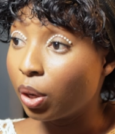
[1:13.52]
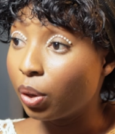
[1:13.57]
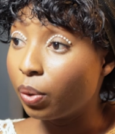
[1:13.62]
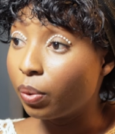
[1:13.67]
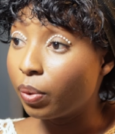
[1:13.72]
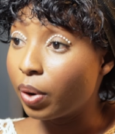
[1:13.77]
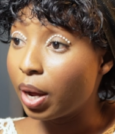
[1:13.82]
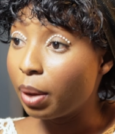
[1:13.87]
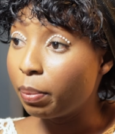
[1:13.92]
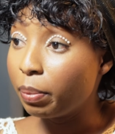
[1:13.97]

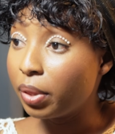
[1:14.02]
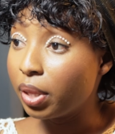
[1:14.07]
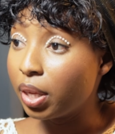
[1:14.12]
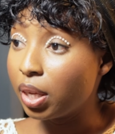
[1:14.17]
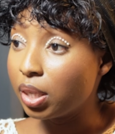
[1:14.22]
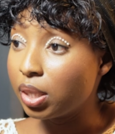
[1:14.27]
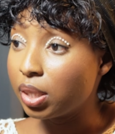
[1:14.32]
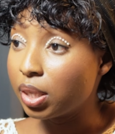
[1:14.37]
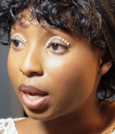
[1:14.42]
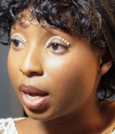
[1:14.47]
Grab
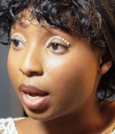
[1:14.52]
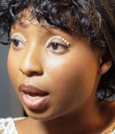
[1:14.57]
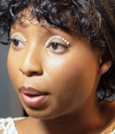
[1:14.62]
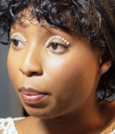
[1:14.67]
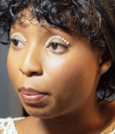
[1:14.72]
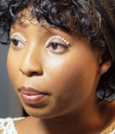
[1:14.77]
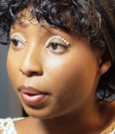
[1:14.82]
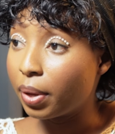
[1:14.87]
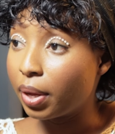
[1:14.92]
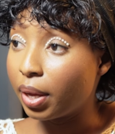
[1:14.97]
this
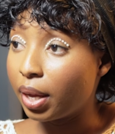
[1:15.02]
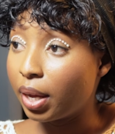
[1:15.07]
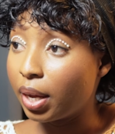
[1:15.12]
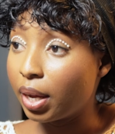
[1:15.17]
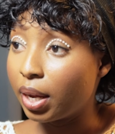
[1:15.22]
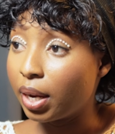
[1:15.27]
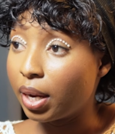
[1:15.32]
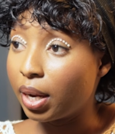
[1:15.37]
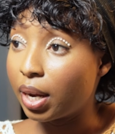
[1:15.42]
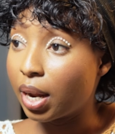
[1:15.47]
up
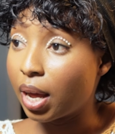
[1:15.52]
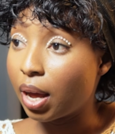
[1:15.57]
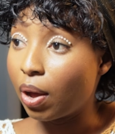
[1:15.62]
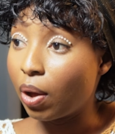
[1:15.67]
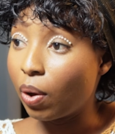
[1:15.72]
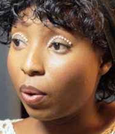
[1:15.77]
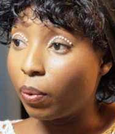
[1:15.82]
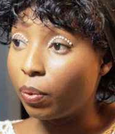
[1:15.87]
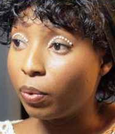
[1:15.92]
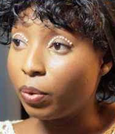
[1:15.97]
and
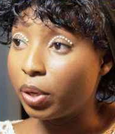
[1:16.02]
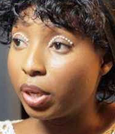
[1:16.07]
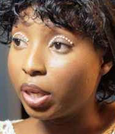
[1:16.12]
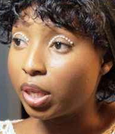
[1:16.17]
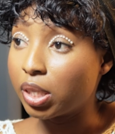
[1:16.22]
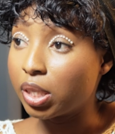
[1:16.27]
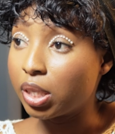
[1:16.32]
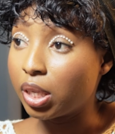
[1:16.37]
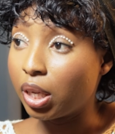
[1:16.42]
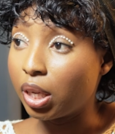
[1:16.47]
now you
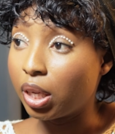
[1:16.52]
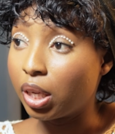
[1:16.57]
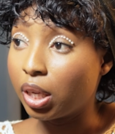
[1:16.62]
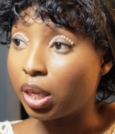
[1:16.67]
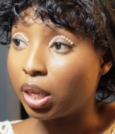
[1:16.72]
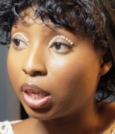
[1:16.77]
can see